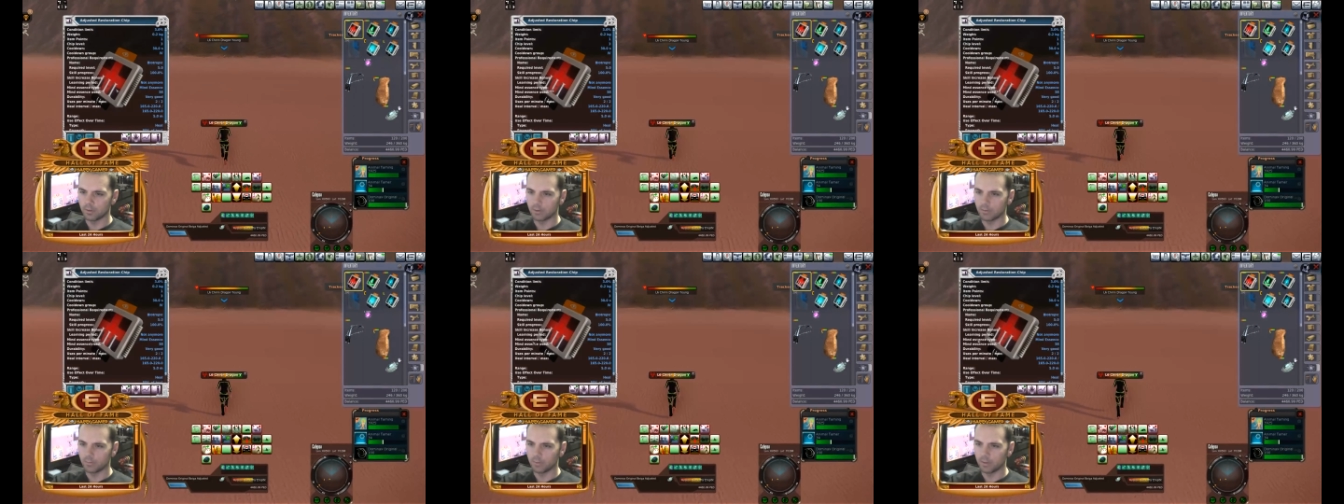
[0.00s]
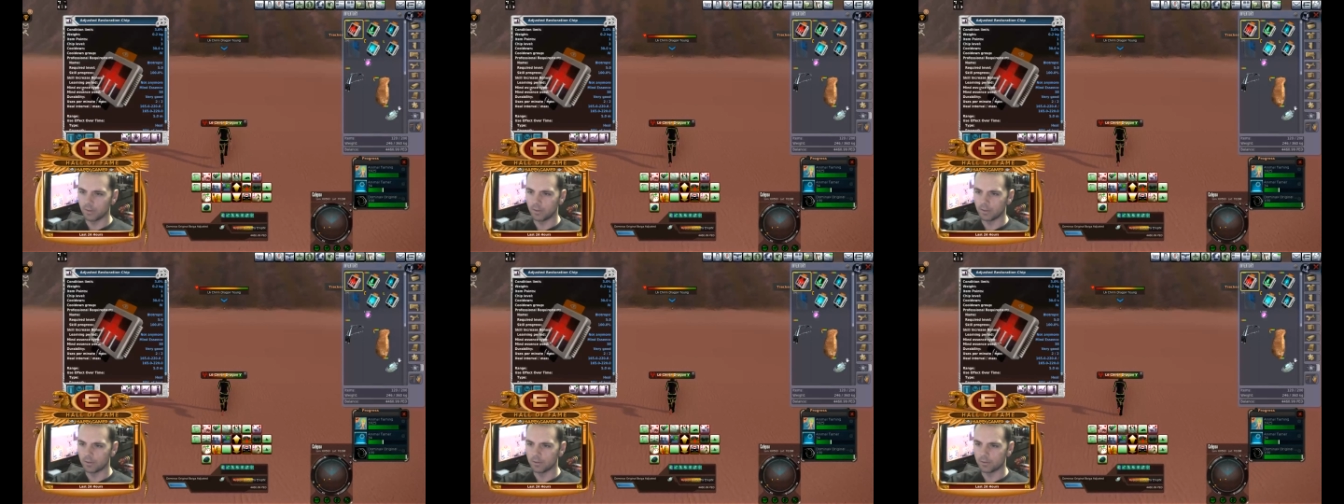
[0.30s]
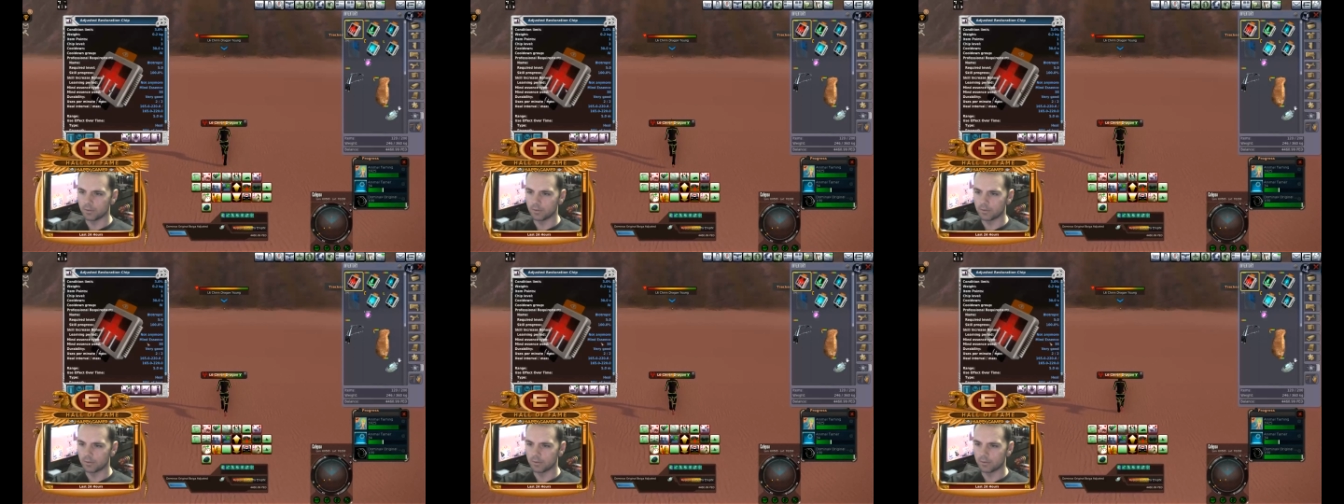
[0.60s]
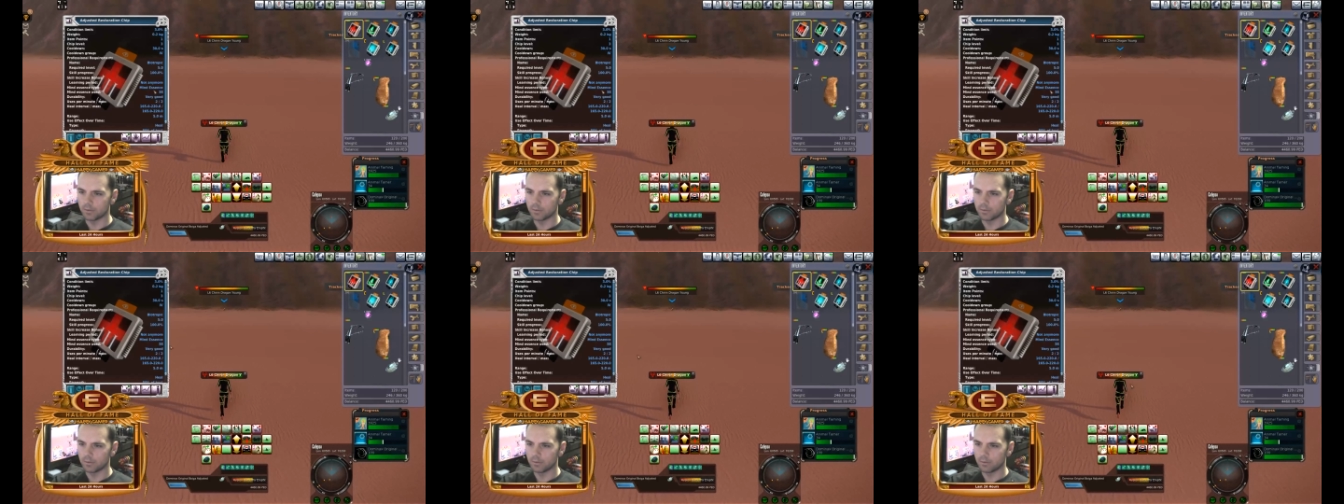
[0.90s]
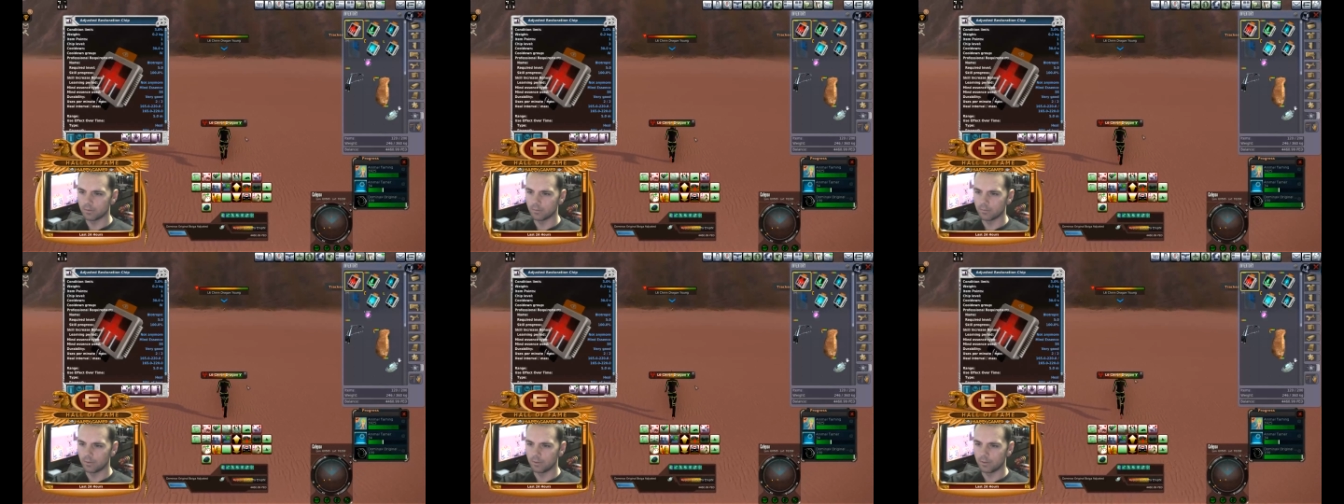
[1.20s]
mind essence.
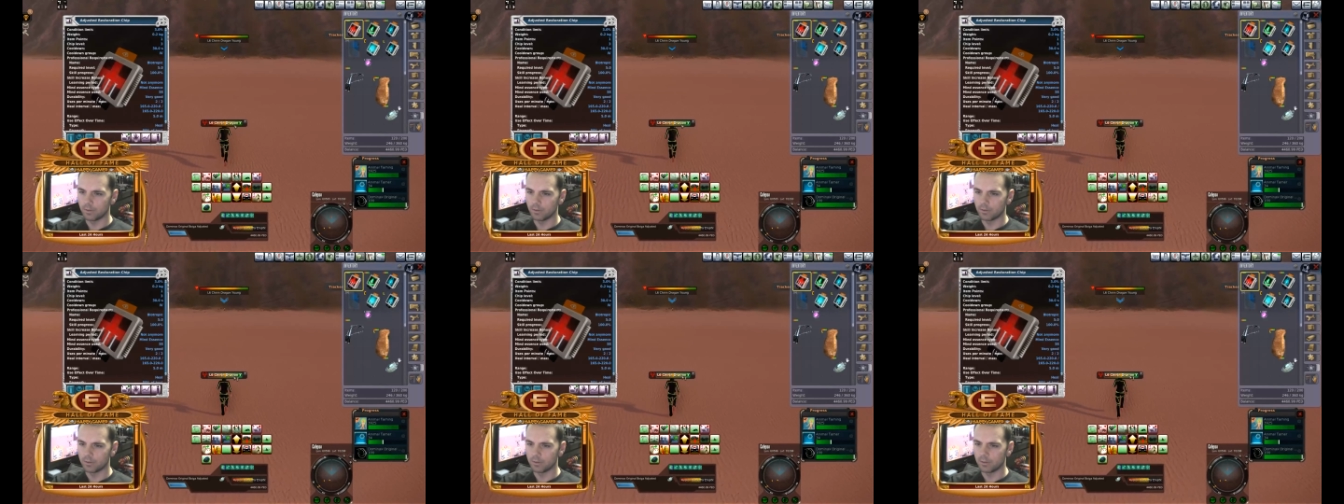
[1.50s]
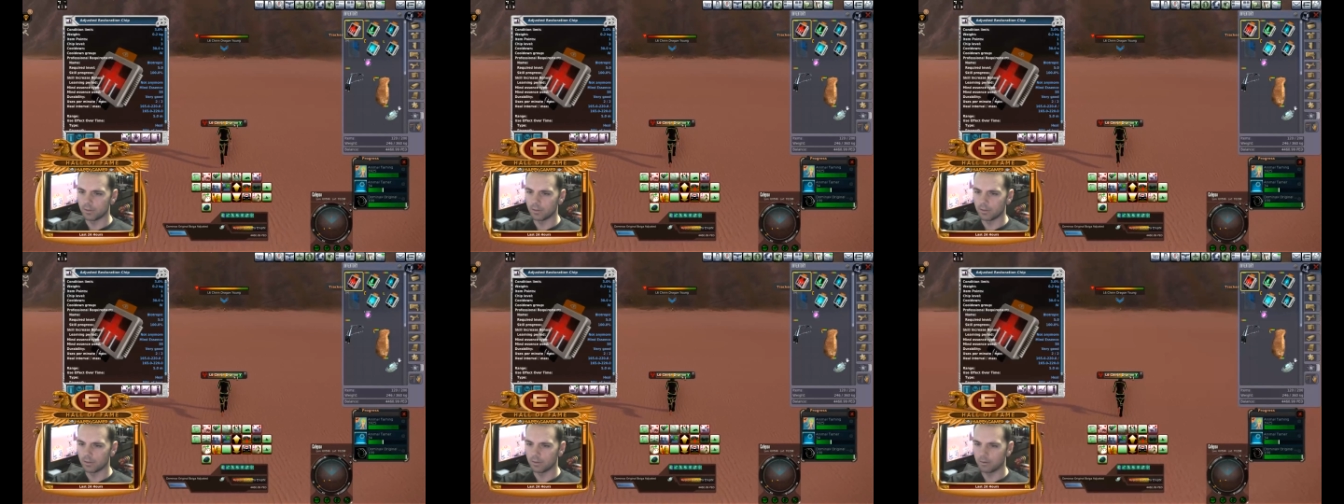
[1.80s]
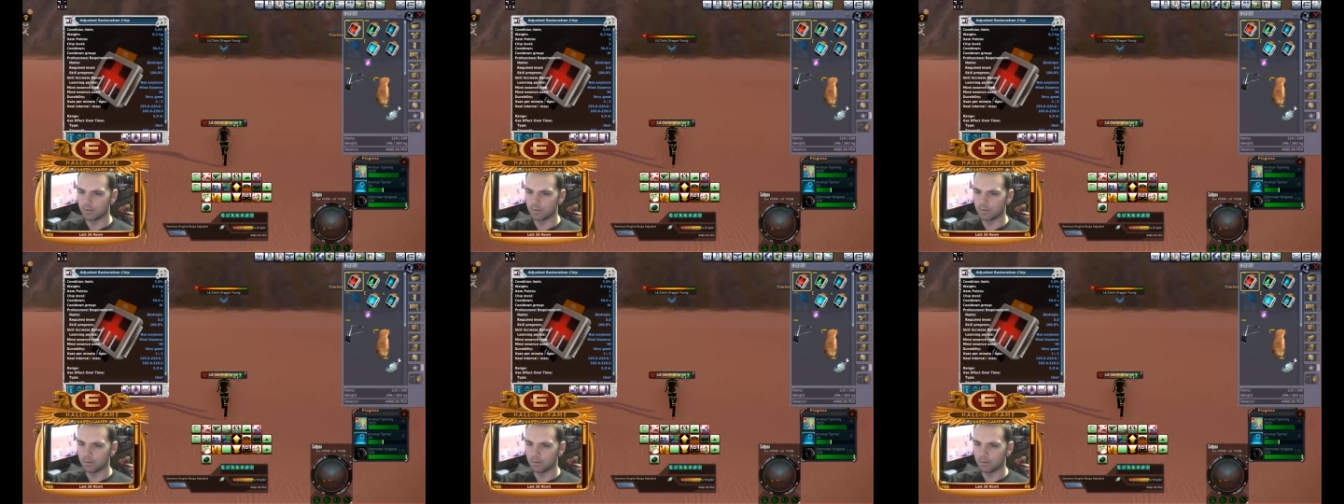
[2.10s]
Right here, you see that?